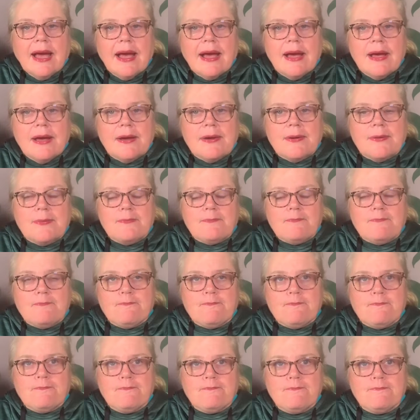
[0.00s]

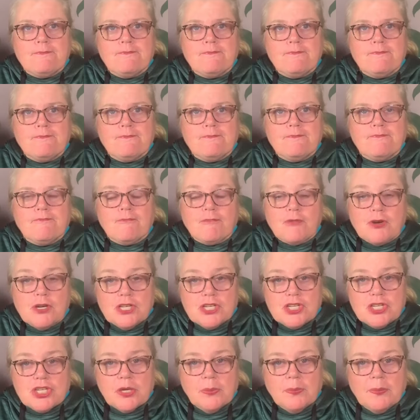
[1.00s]
Um,
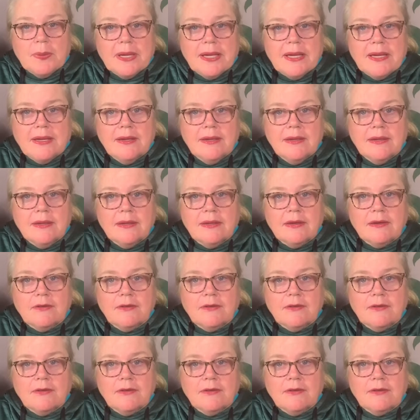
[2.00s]
free shipping,